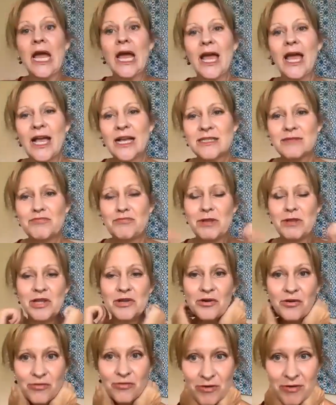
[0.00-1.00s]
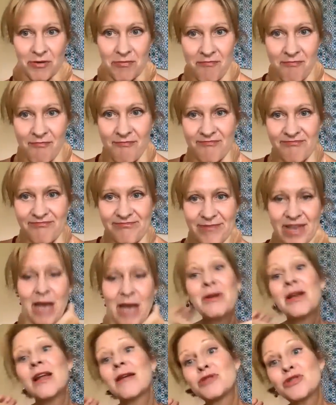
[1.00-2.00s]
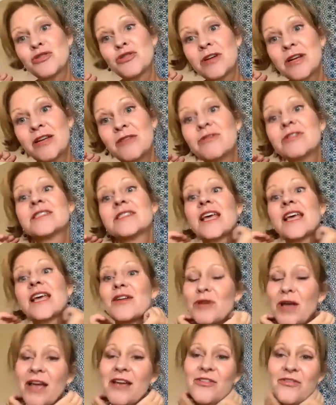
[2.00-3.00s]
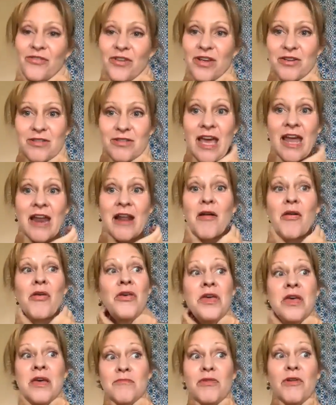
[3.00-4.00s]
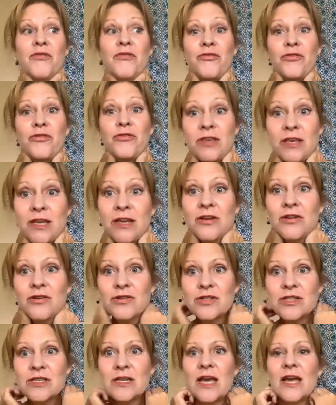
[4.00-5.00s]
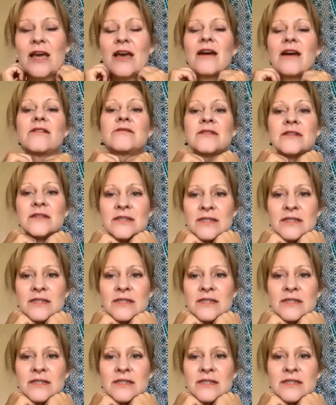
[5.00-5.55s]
explode. I mean, I'm sure anyone's like, well, I can figure that out. But for years now,